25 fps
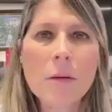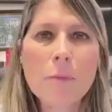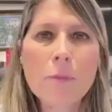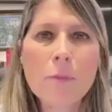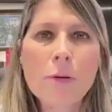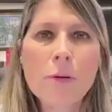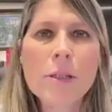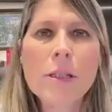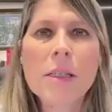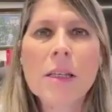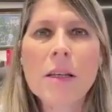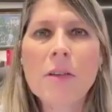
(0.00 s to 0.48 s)

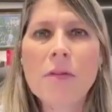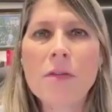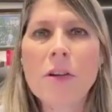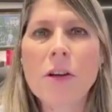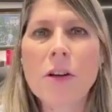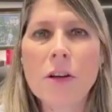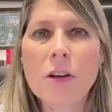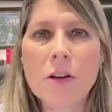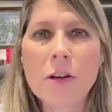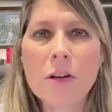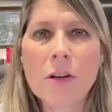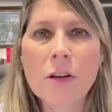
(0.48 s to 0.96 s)
perceived
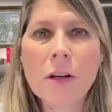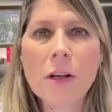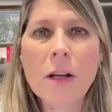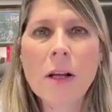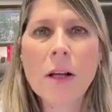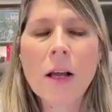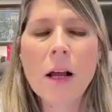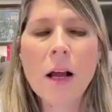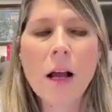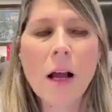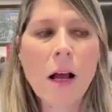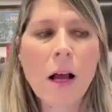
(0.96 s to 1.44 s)
here
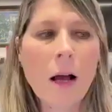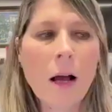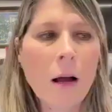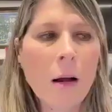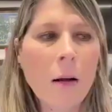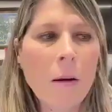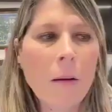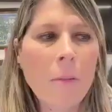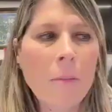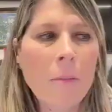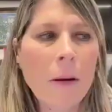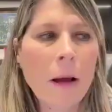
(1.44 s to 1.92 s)

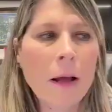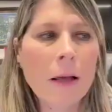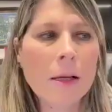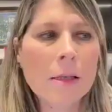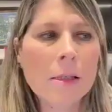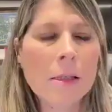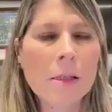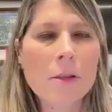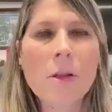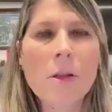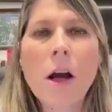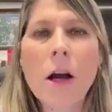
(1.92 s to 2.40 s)

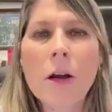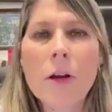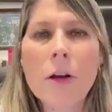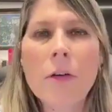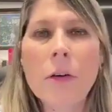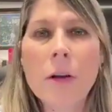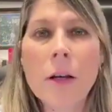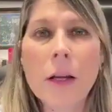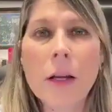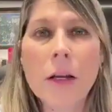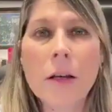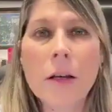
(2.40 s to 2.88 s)
as a dire
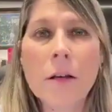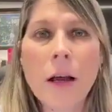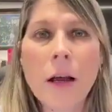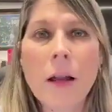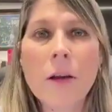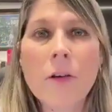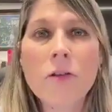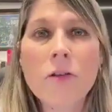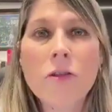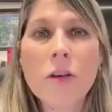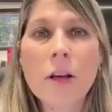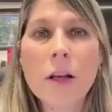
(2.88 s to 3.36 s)
need
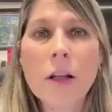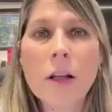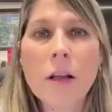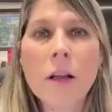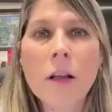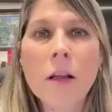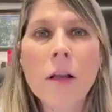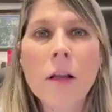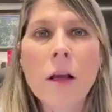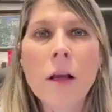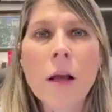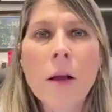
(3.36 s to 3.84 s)

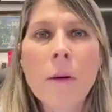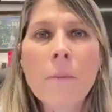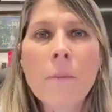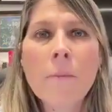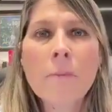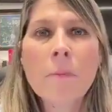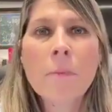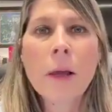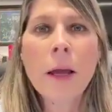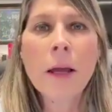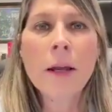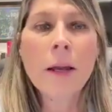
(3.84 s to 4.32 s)
until
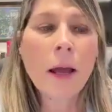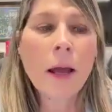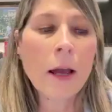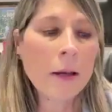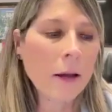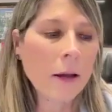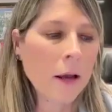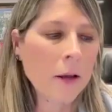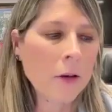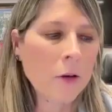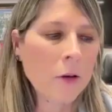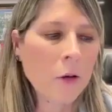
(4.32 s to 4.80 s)

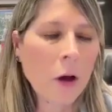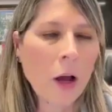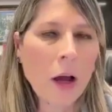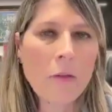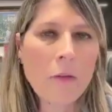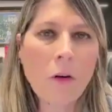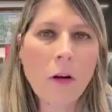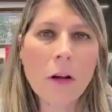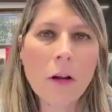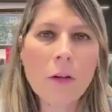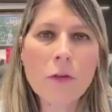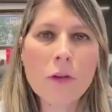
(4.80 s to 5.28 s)
and you
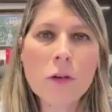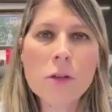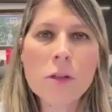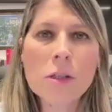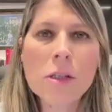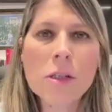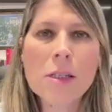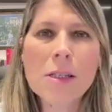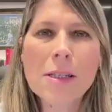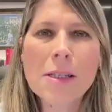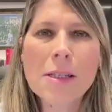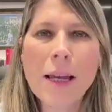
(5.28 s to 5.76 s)
have all of
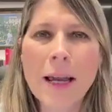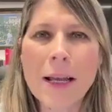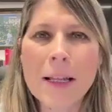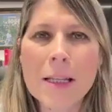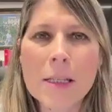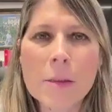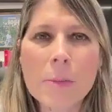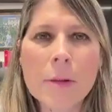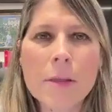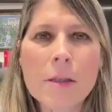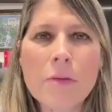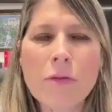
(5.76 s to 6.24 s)
those
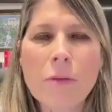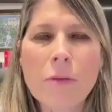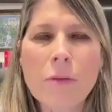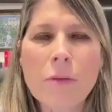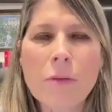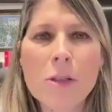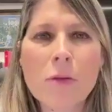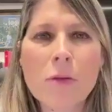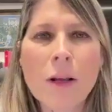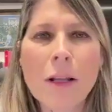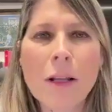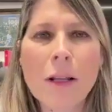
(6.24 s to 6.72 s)
statements from
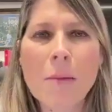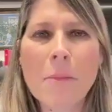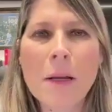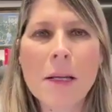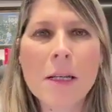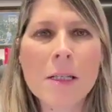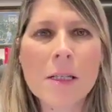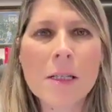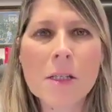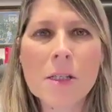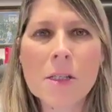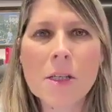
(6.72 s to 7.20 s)
Israeli
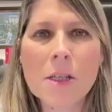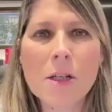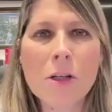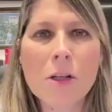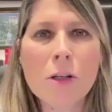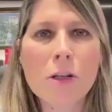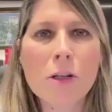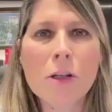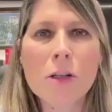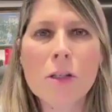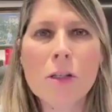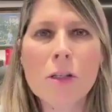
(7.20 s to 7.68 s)

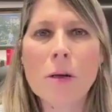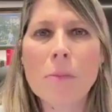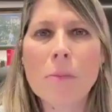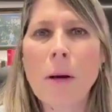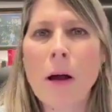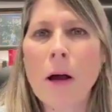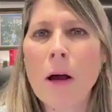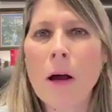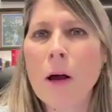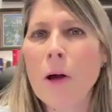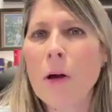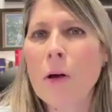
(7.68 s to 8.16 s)
ministers
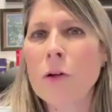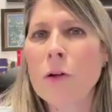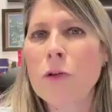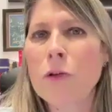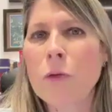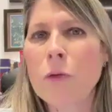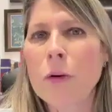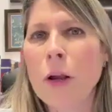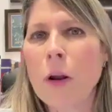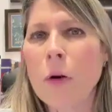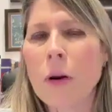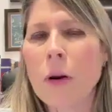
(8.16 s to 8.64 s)
about
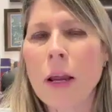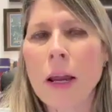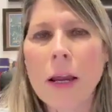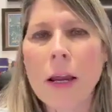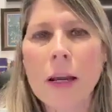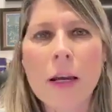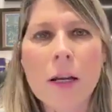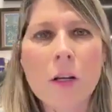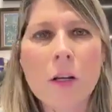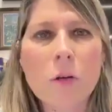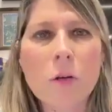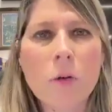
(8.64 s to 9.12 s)

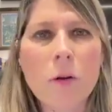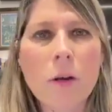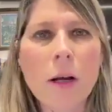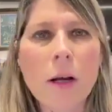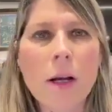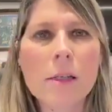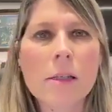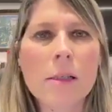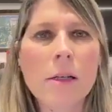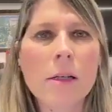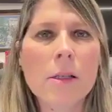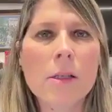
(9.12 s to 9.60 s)
relocating to
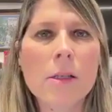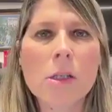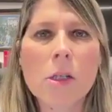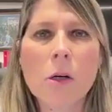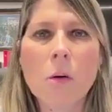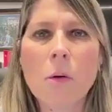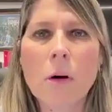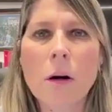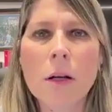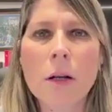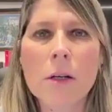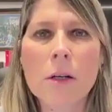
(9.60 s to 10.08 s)
Gaza and
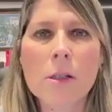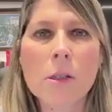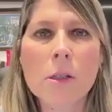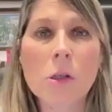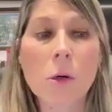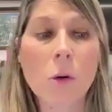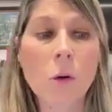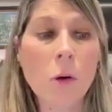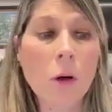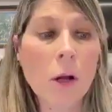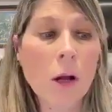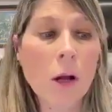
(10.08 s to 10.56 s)
so on.
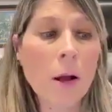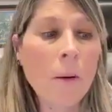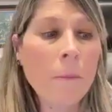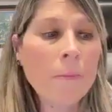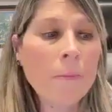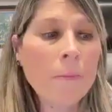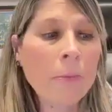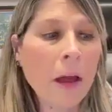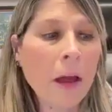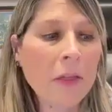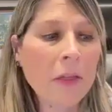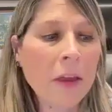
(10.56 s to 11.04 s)
So
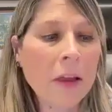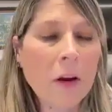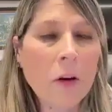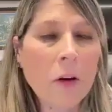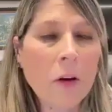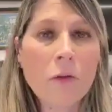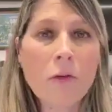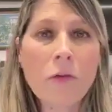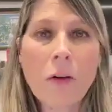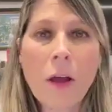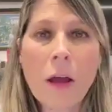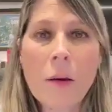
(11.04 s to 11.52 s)
I think
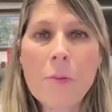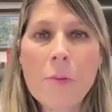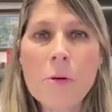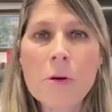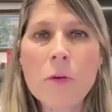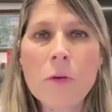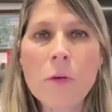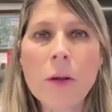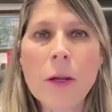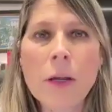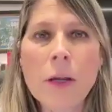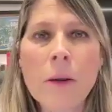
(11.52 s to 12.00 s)
on
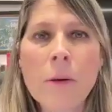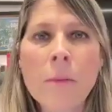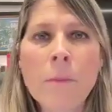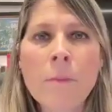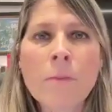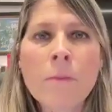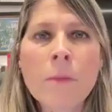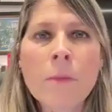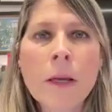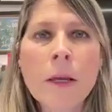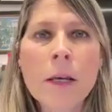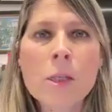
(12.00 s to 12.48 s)
February,
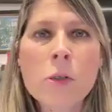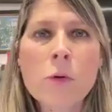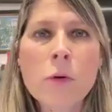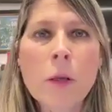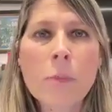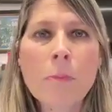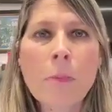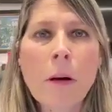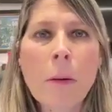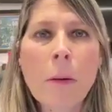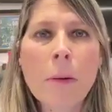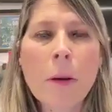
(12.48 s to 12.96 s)
Israel
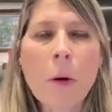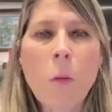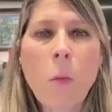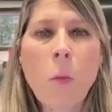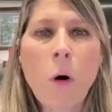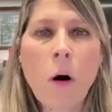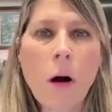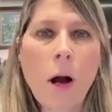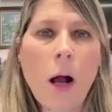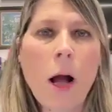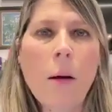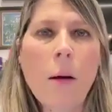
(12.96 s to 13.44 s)
public
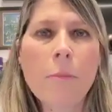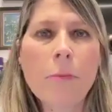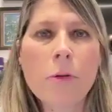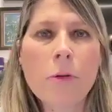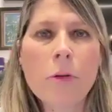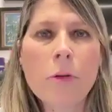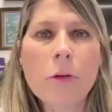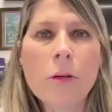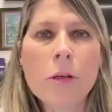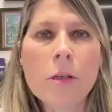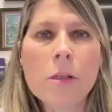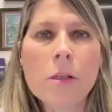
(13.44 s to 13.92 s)
woke up
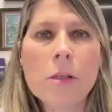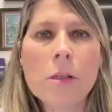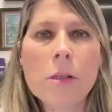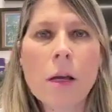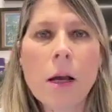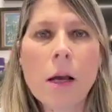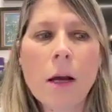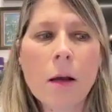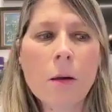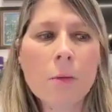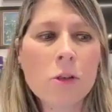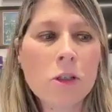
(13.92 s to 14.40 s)
to this
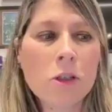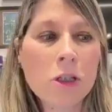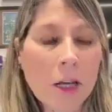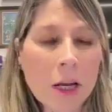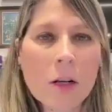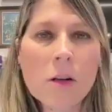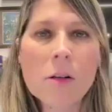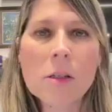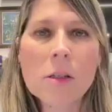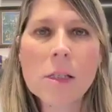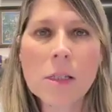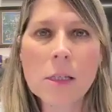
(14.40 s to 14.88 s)

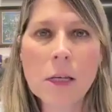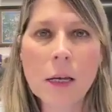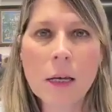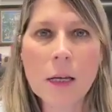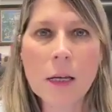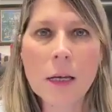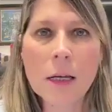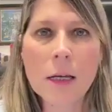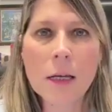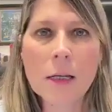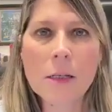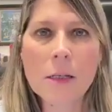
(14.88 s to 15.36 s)

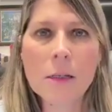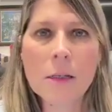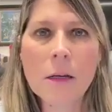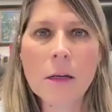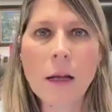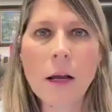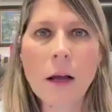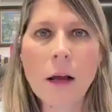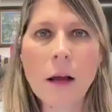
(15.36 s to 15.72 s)
genocide